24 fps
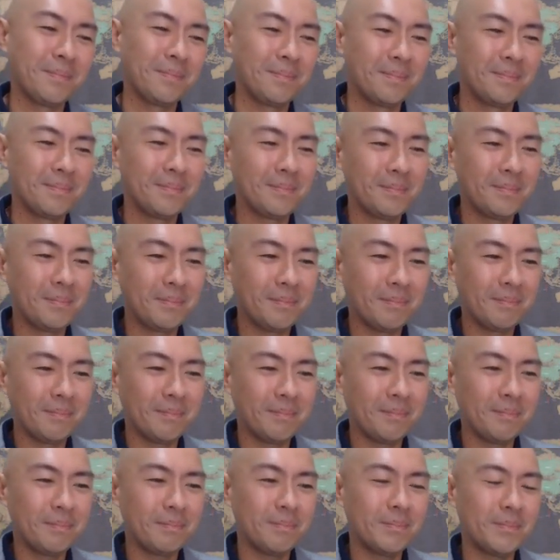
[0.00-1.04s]

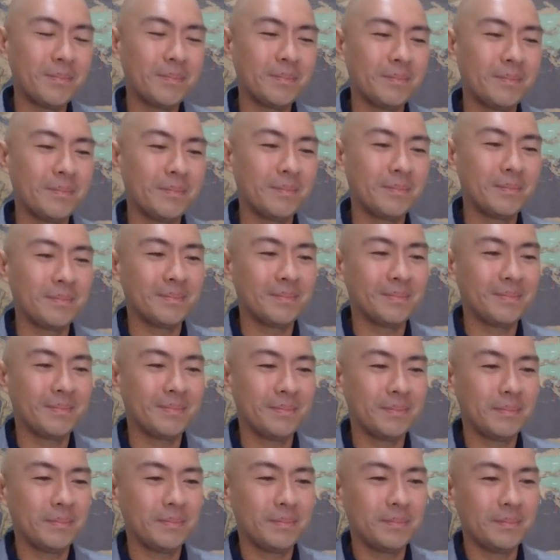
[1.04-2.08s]

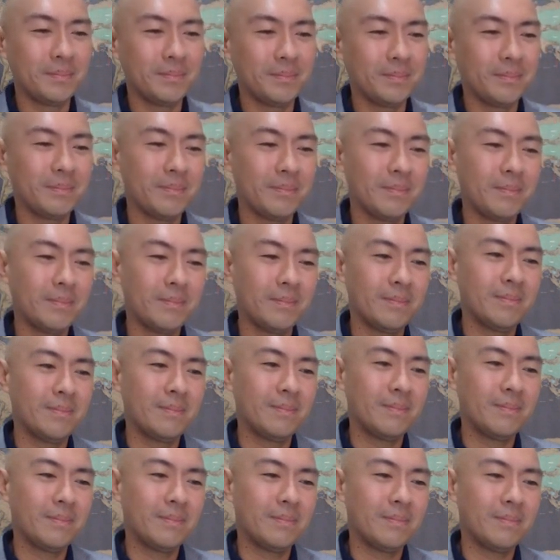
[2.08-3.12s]

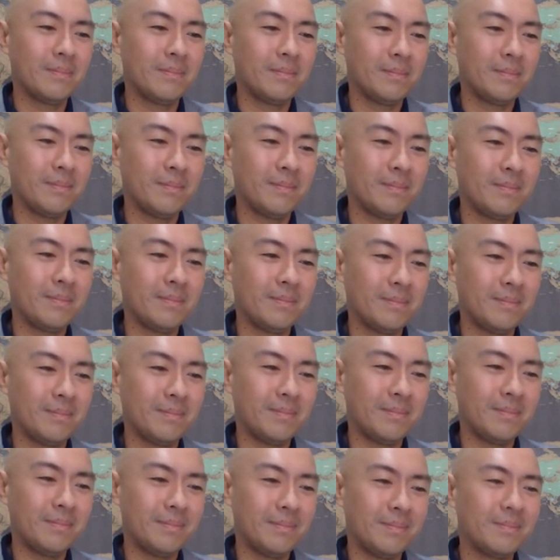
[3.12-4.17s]

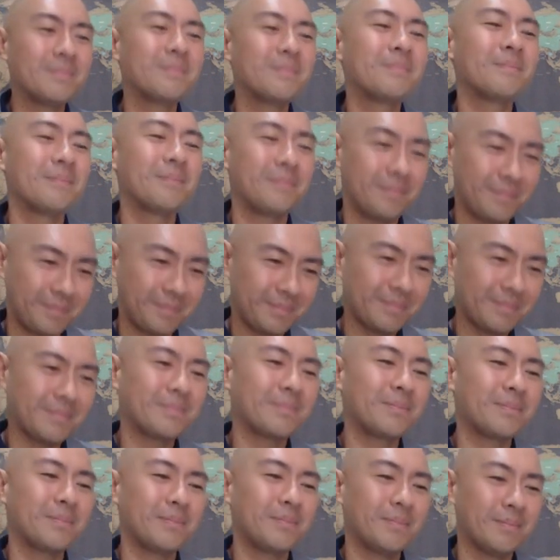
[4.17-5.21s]

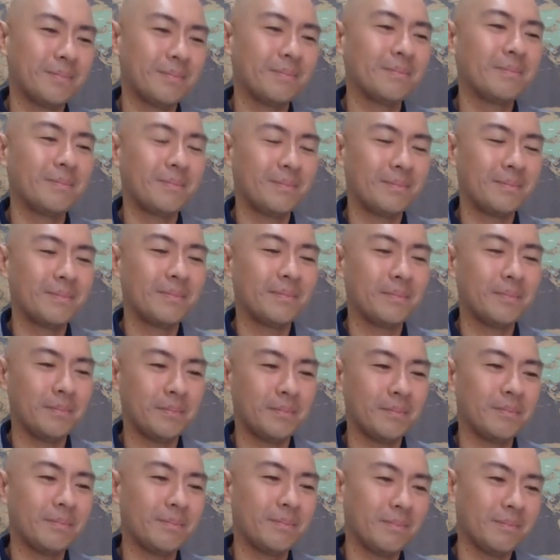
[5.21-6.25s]

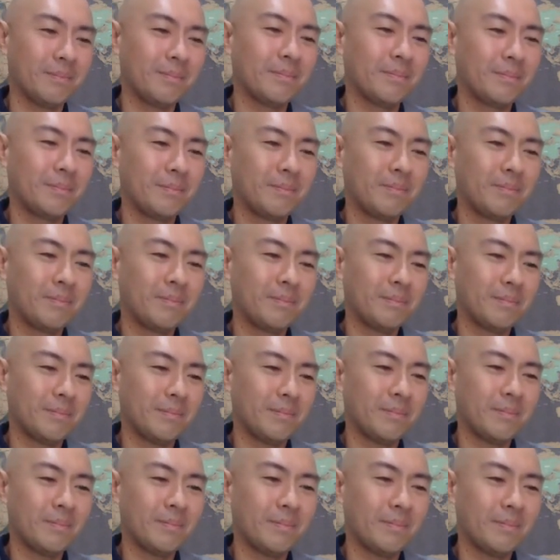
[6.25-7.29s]

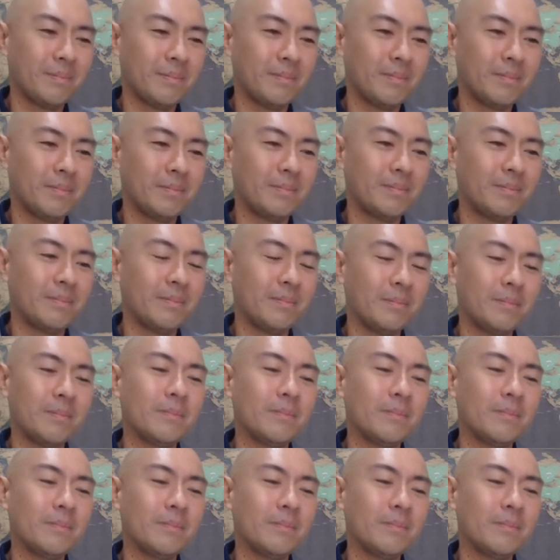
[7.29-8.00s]
(not speaking)